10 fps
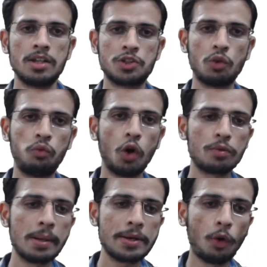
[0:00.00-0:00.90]
So
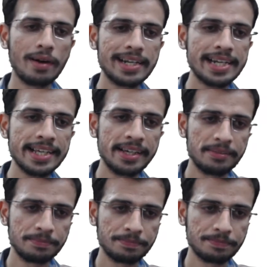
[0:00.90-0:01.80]
what will be quantity here?
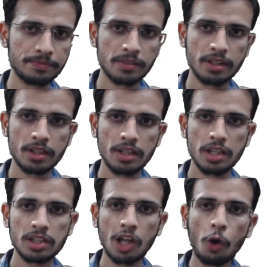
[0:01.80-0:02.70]

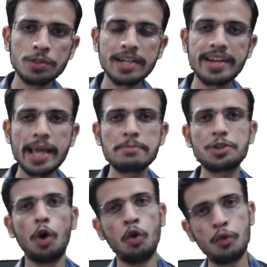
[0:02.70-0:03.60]
1000
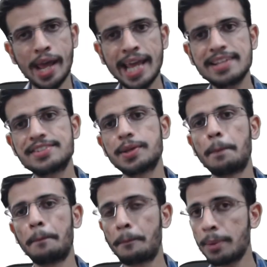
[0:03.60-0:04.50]
times of x
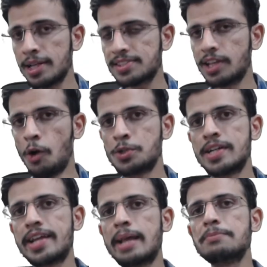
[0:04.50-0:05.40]
plus
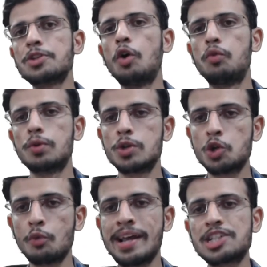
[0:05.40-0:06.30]
1000 times of
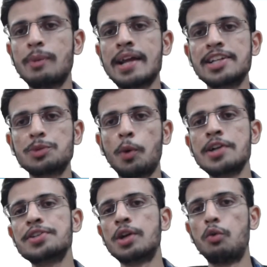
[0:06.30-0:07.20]
2x minus
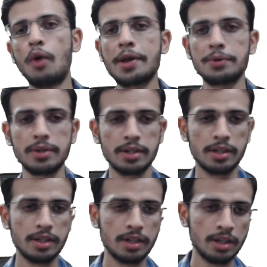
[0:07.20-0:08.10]
0.05.
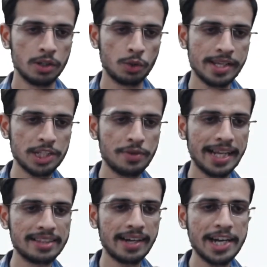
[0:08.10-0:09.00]
Yes, we
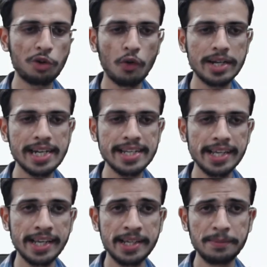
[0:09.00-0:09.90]
can write
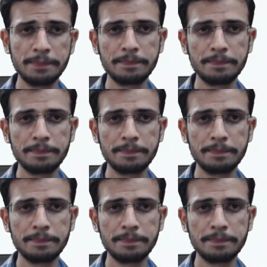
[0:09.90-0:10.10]
quantity A.